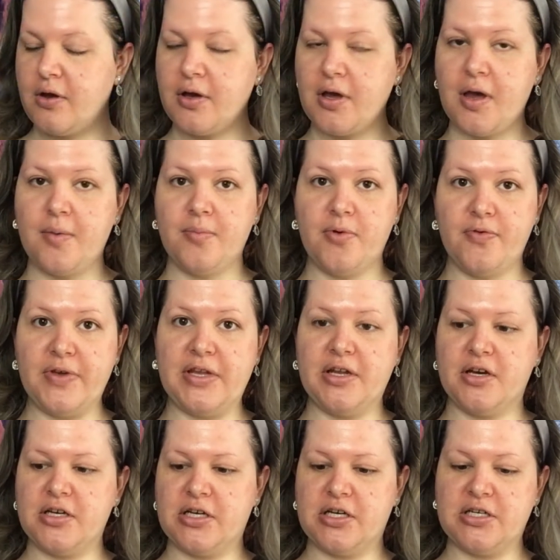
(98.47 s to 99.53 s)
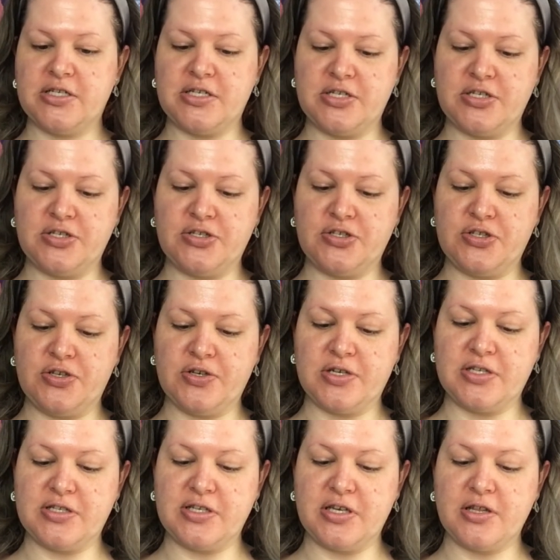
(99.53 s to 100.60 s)
Okay, moving on to
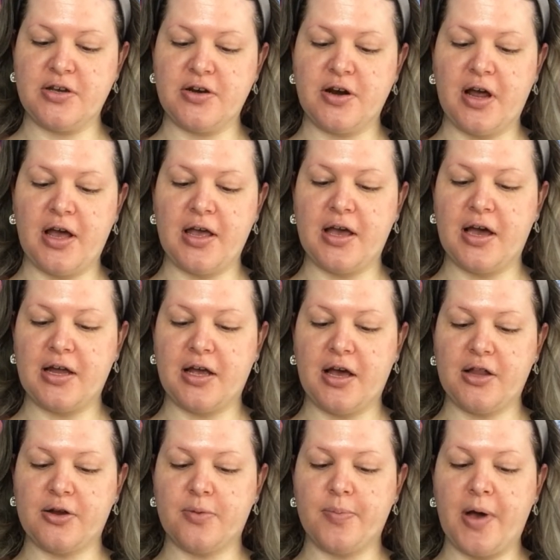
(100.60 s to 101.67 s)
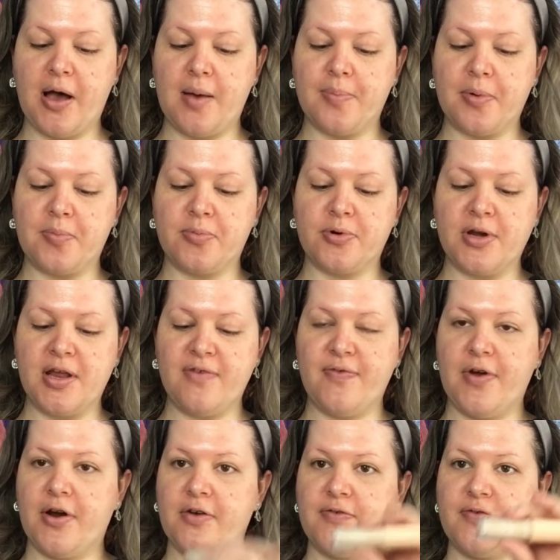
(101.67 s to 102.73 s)
concealer, I got ColourPop Pretty
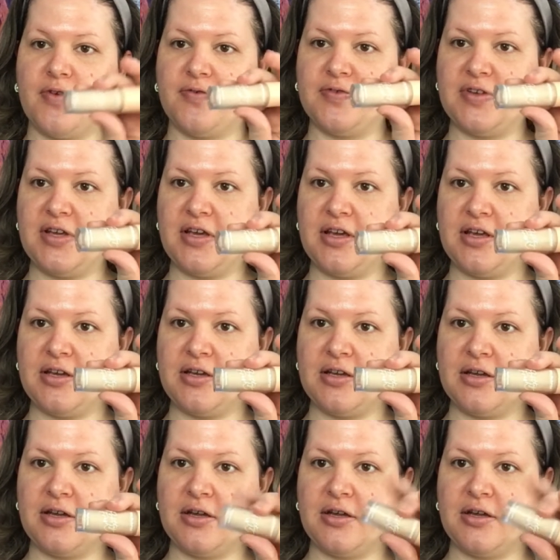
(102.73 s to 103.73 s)
Fair 15.